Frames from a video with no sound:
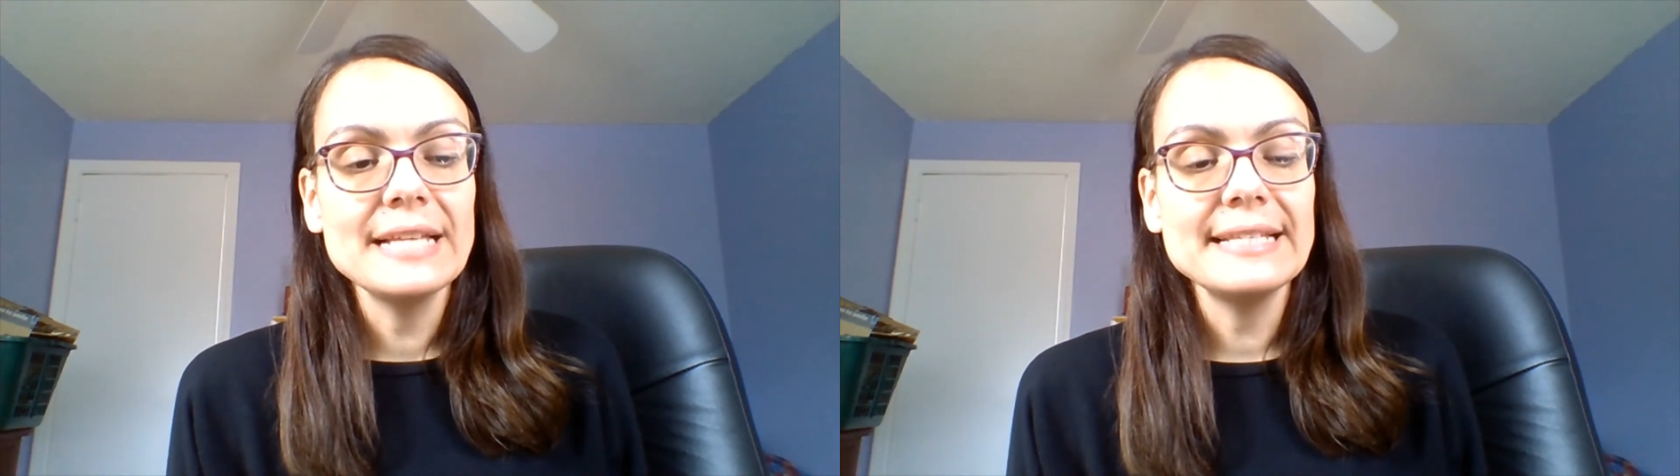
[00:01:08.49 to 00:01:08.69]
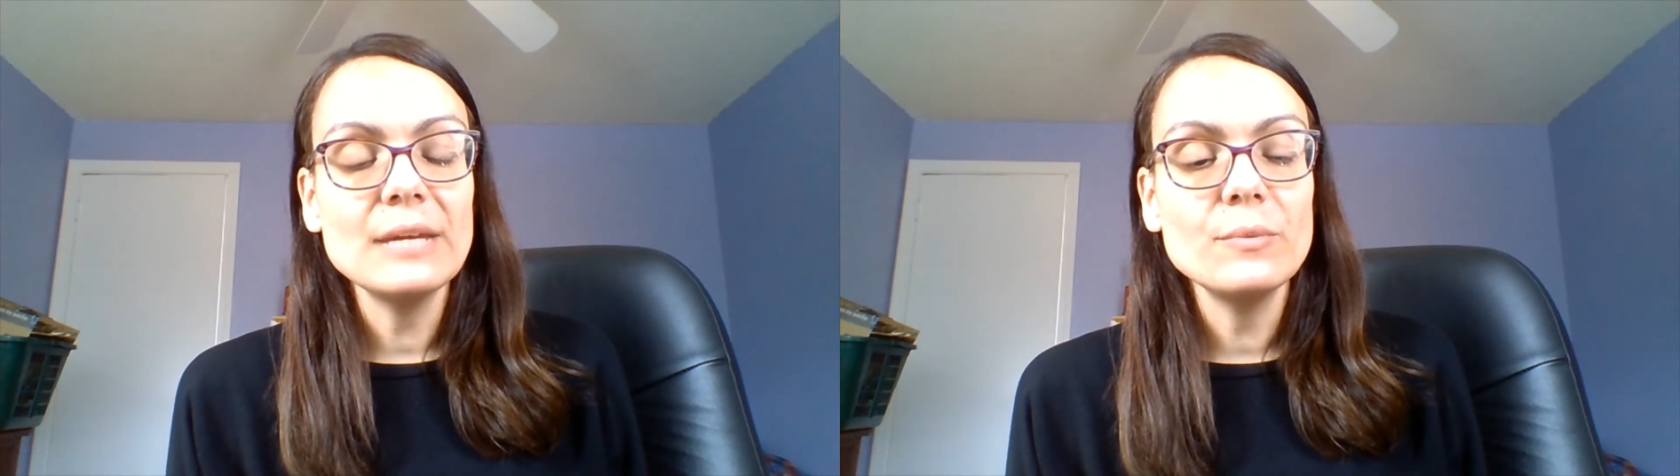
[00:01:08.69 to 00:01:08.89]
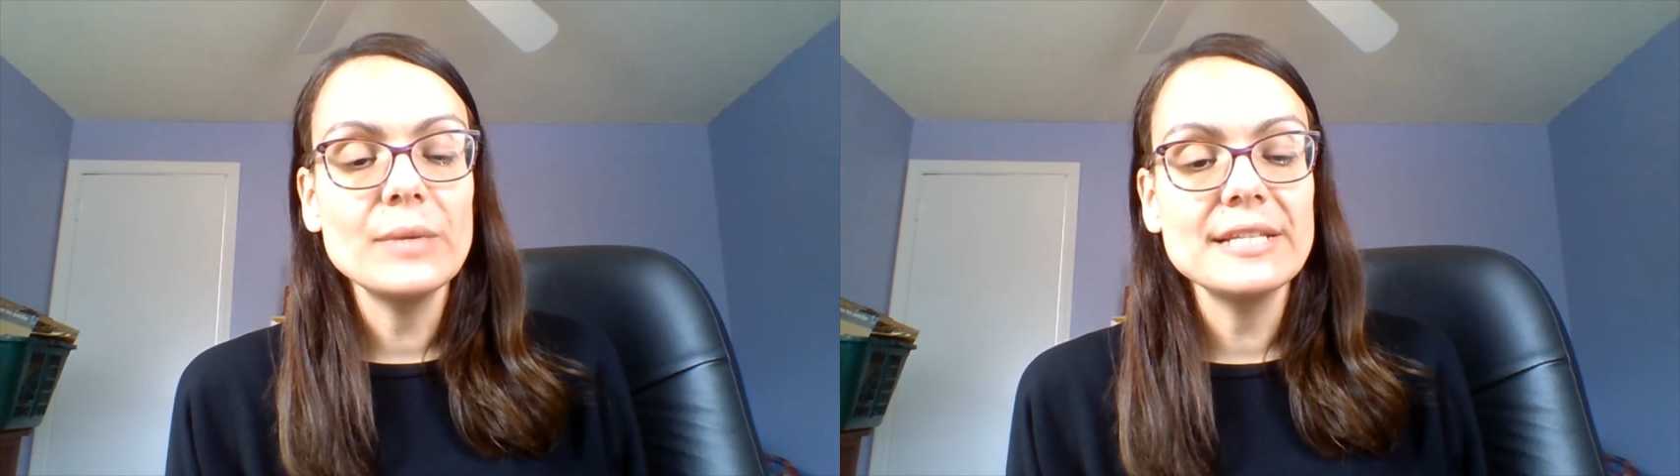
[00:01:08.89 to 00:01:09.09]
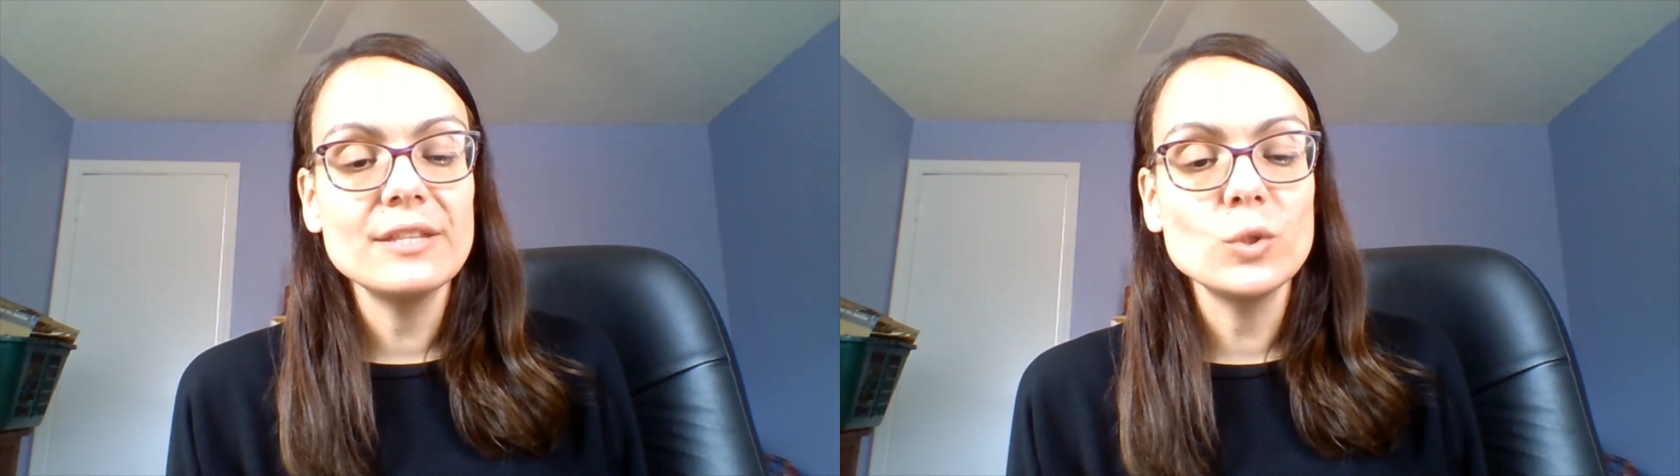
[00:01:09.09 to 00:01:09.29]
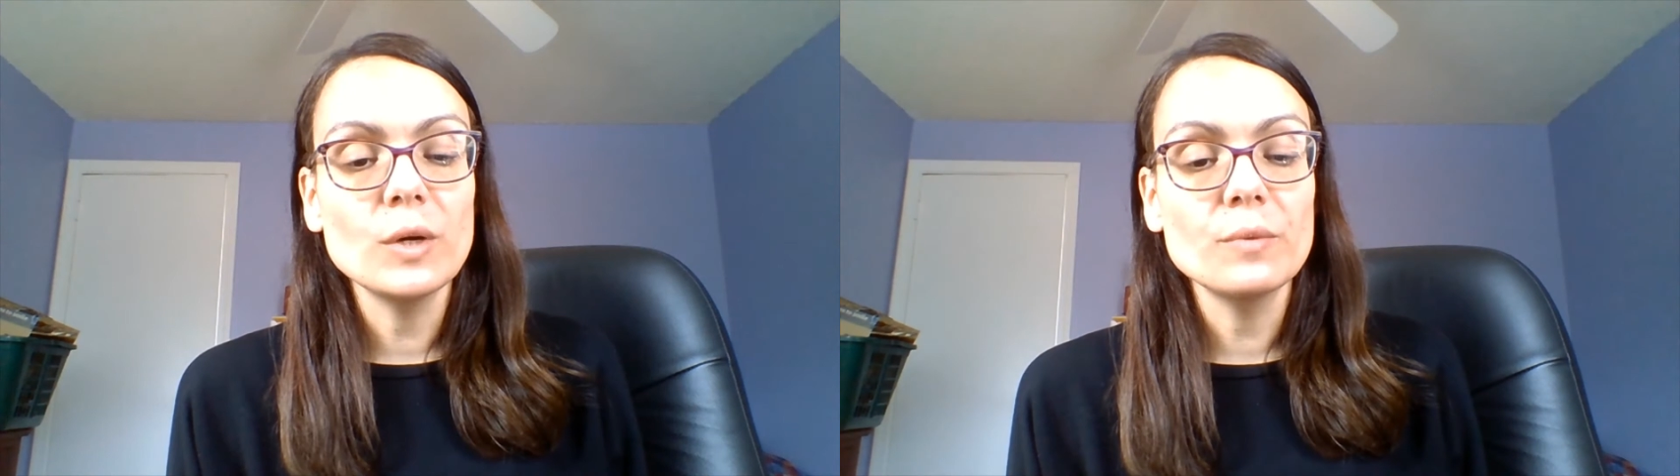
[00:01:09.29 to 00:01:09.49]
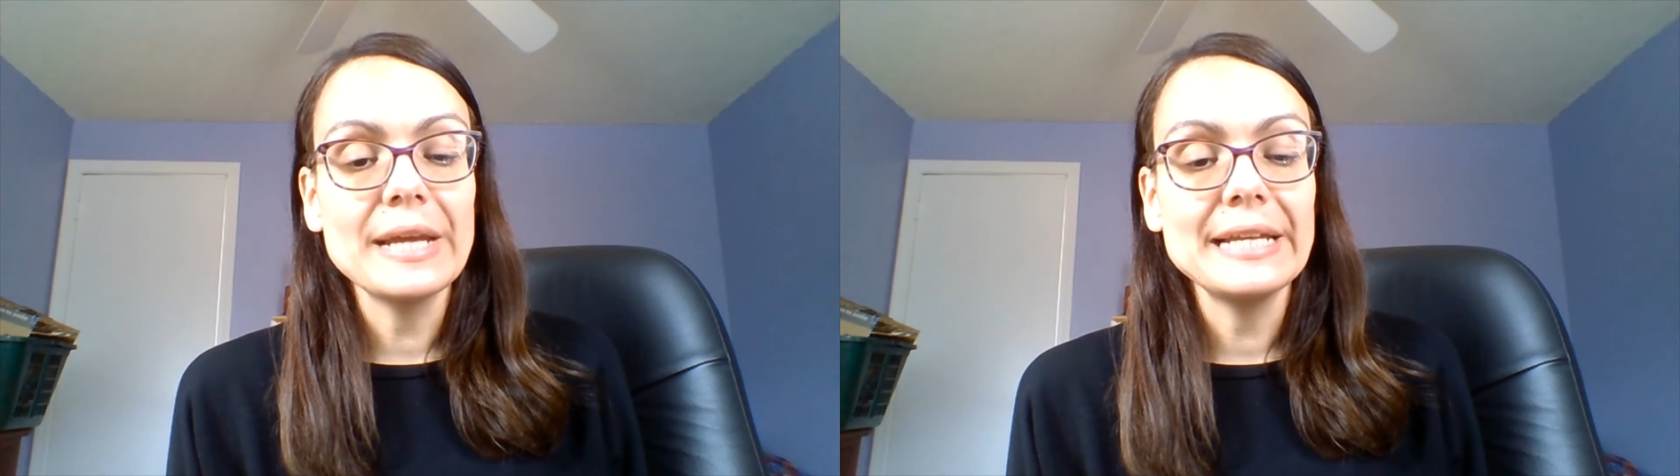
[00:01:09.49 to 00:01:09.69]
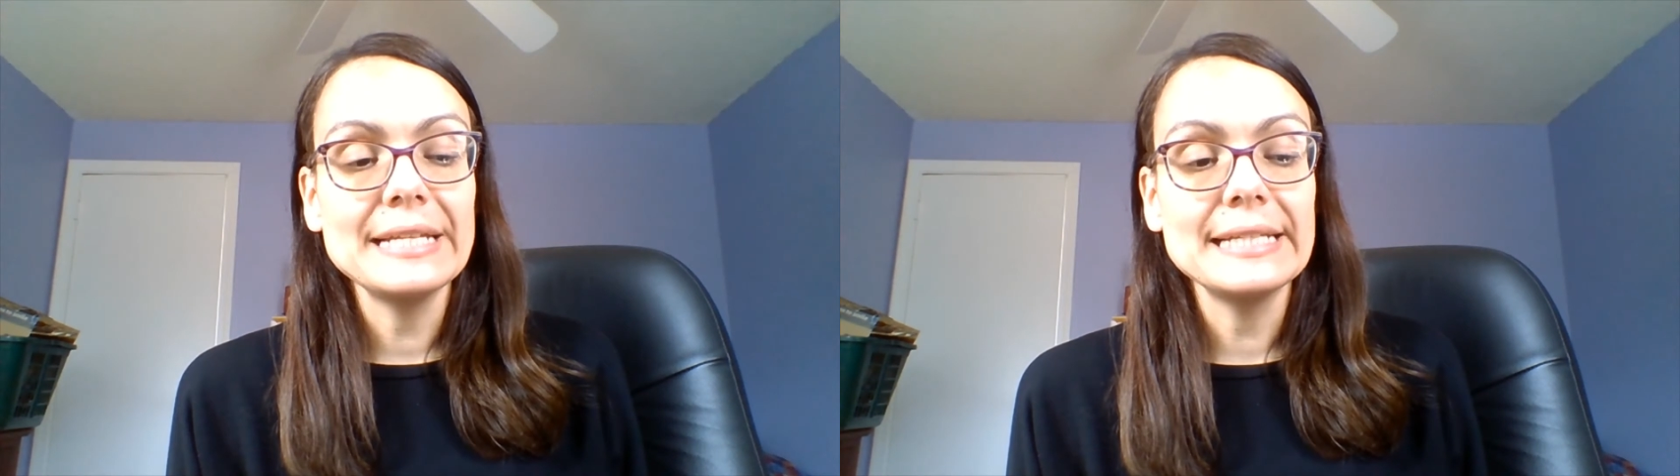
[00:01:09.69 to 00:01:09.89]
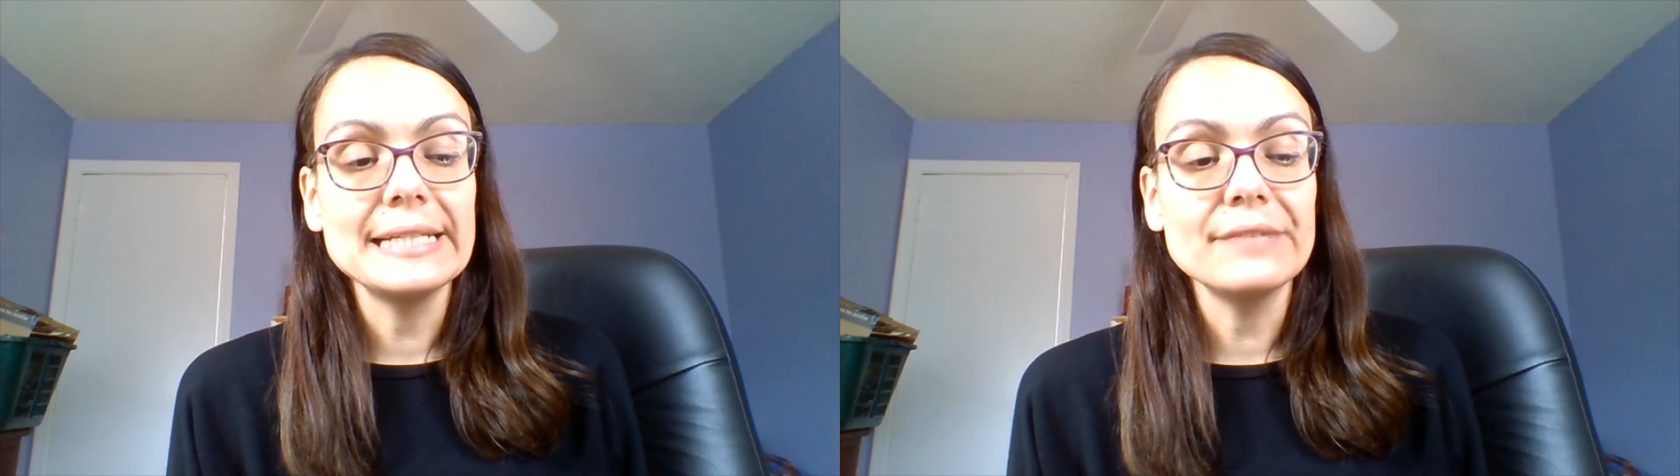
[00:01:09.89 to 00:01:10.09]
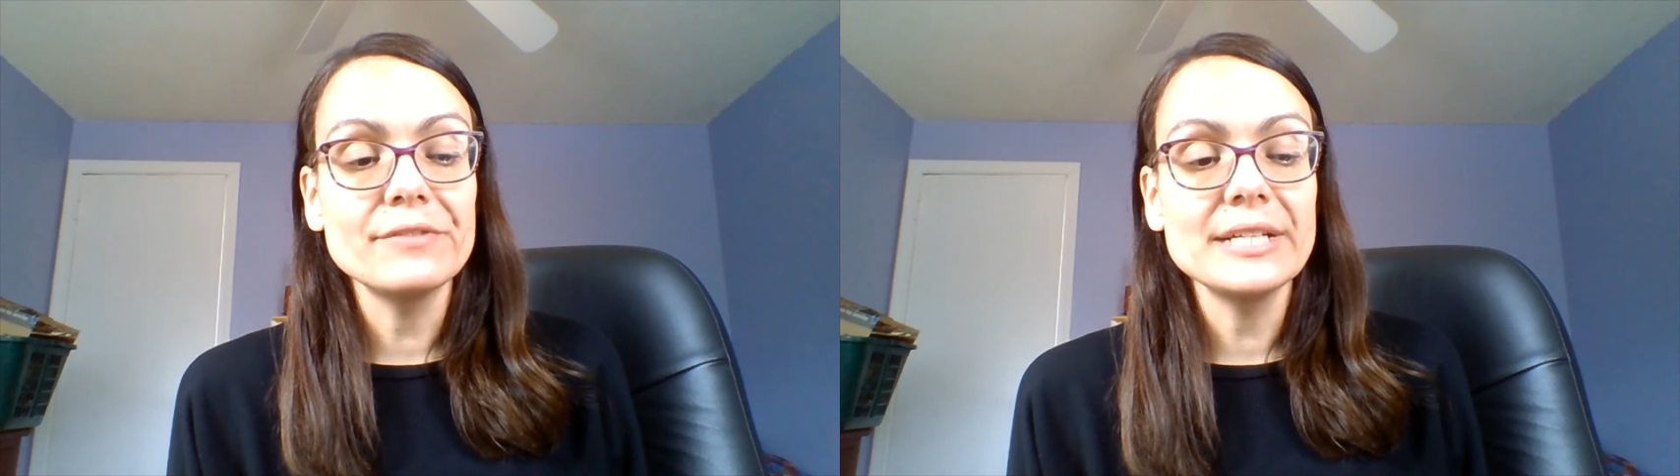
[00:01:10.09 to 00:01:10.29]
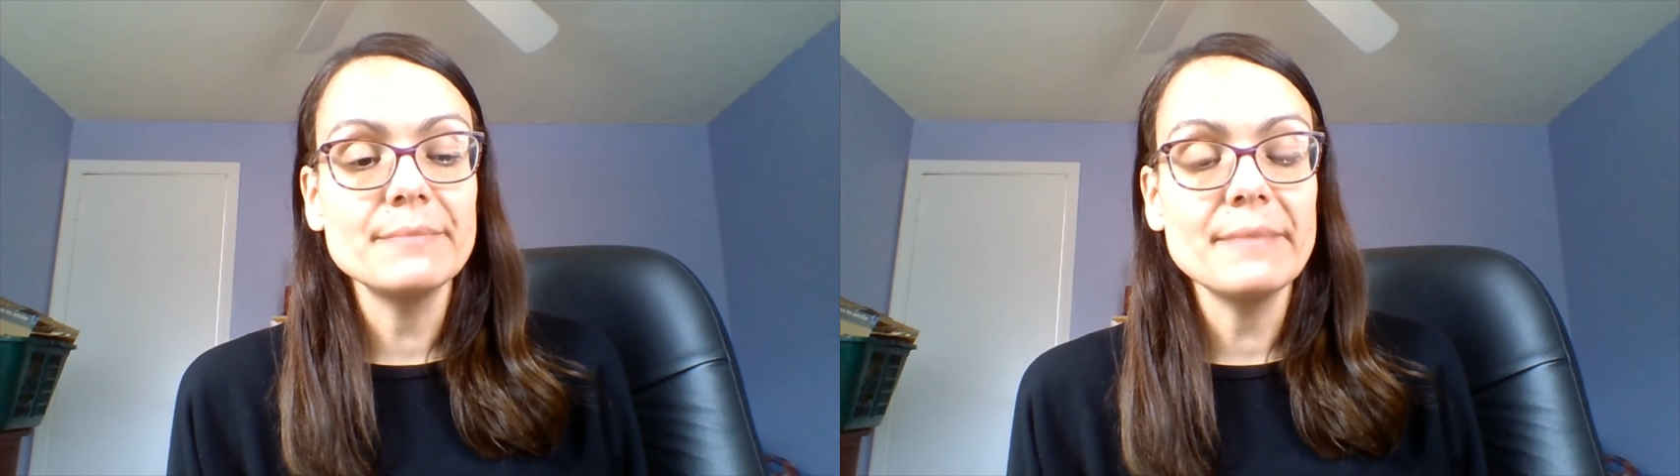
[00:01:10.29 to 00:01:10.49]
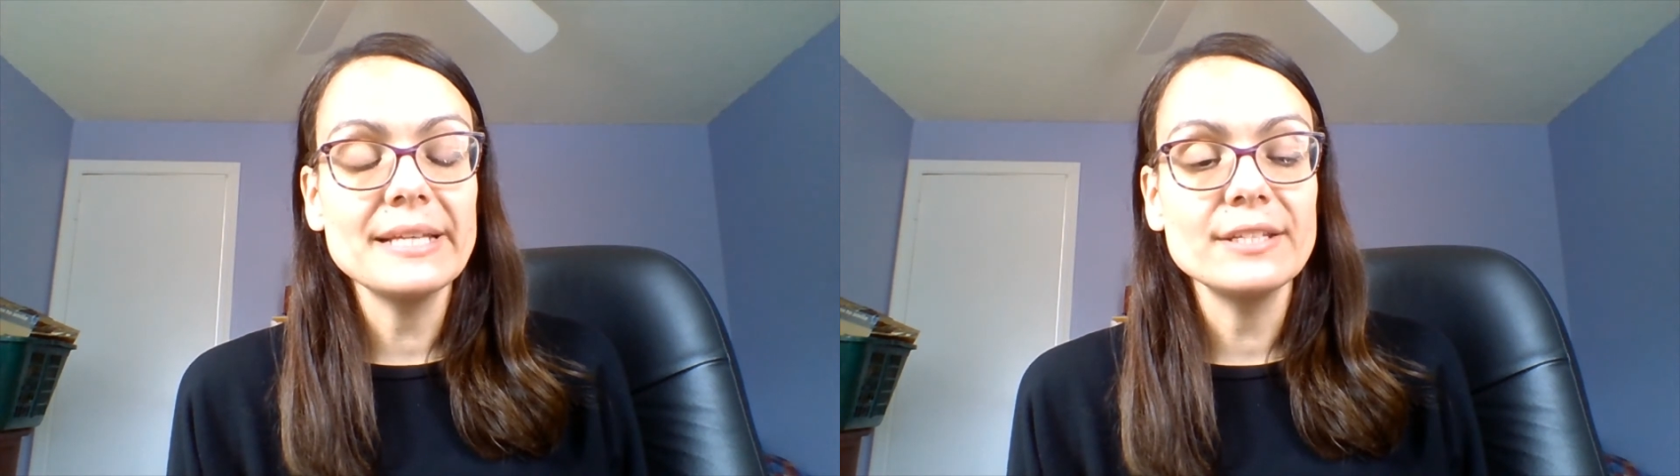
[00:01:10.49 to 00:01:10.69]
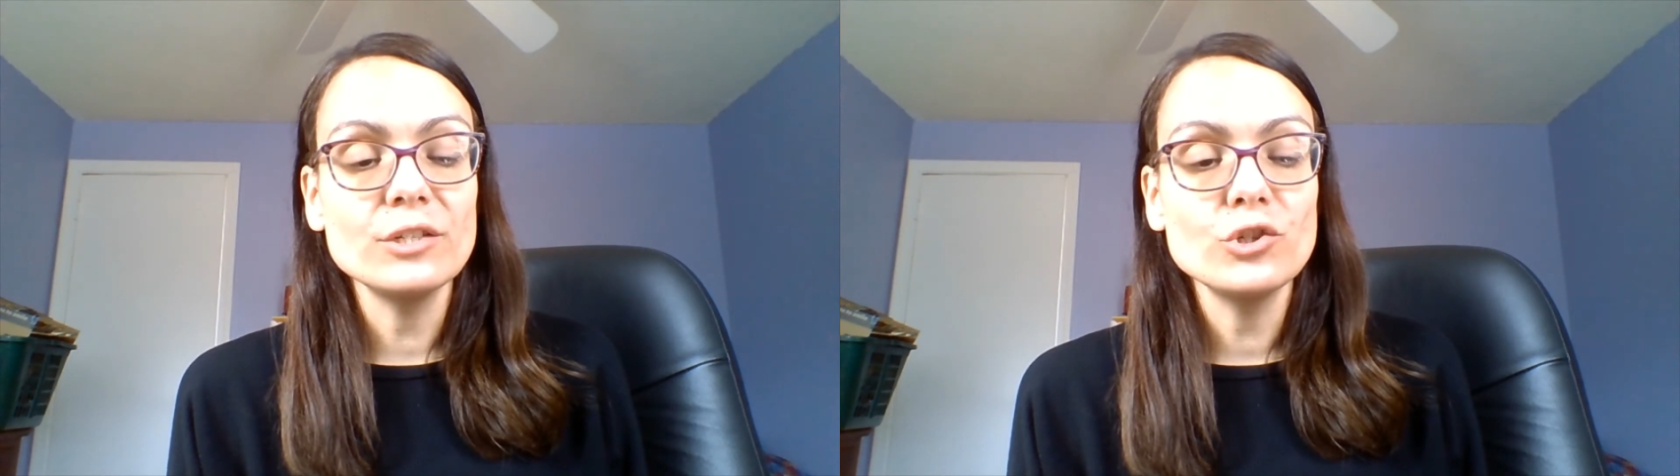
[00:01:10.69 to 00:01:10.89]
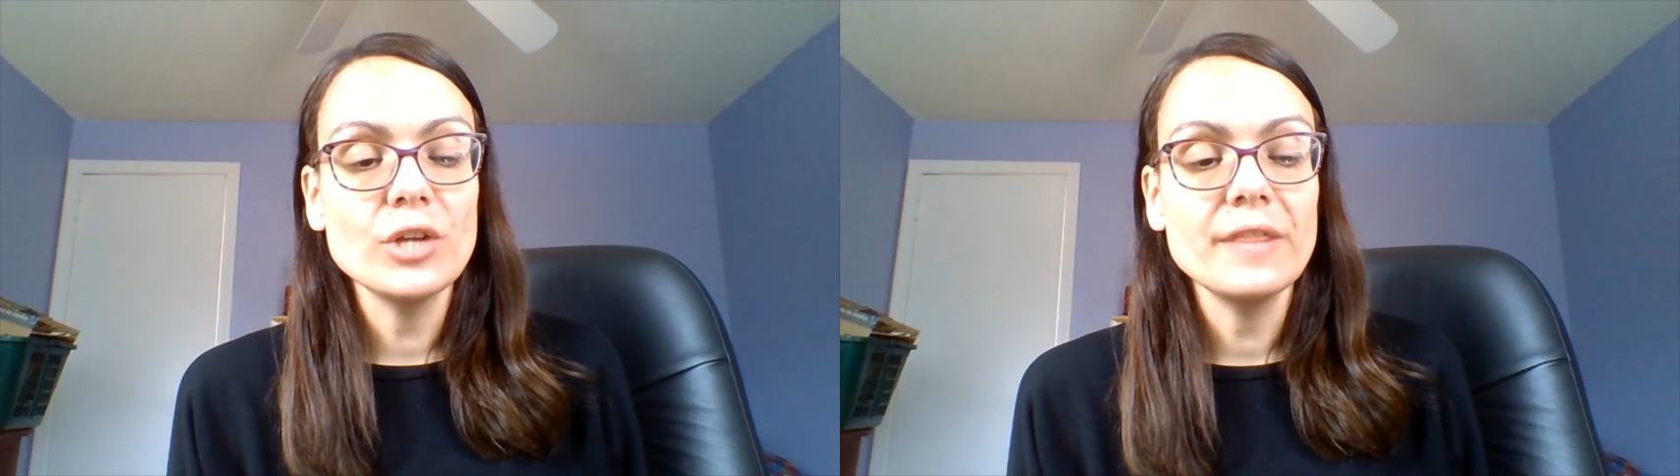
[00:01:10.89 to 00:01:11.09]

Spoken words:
Zed went to the door, ready to deliver his message.